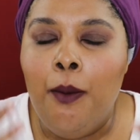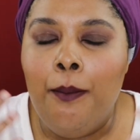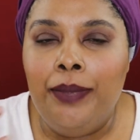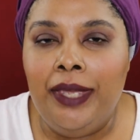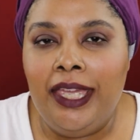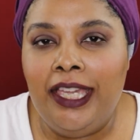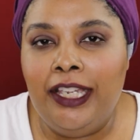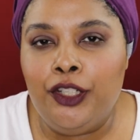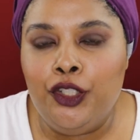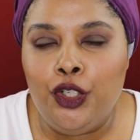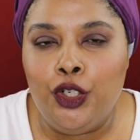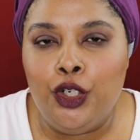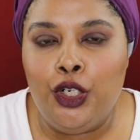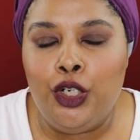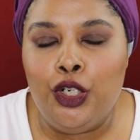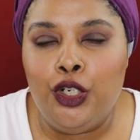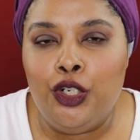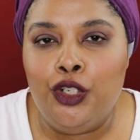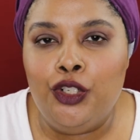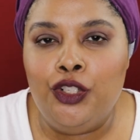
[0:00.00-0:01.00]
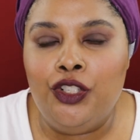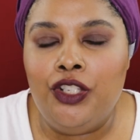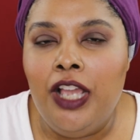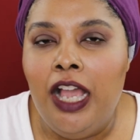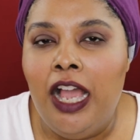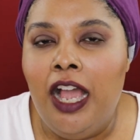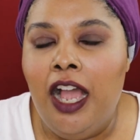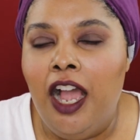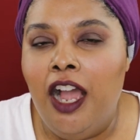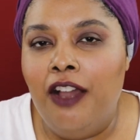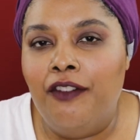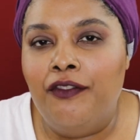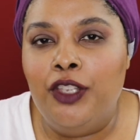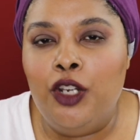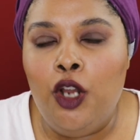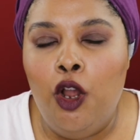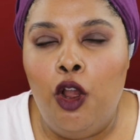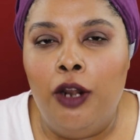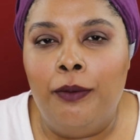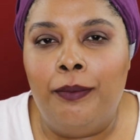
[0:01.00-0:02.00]
pictures of
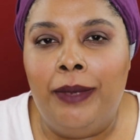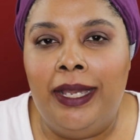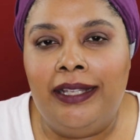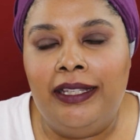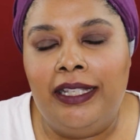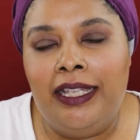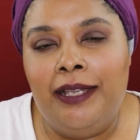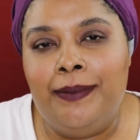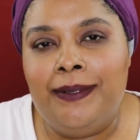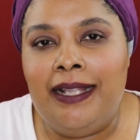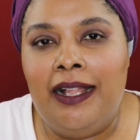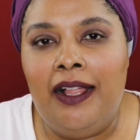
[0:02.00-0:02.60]
it on my lips.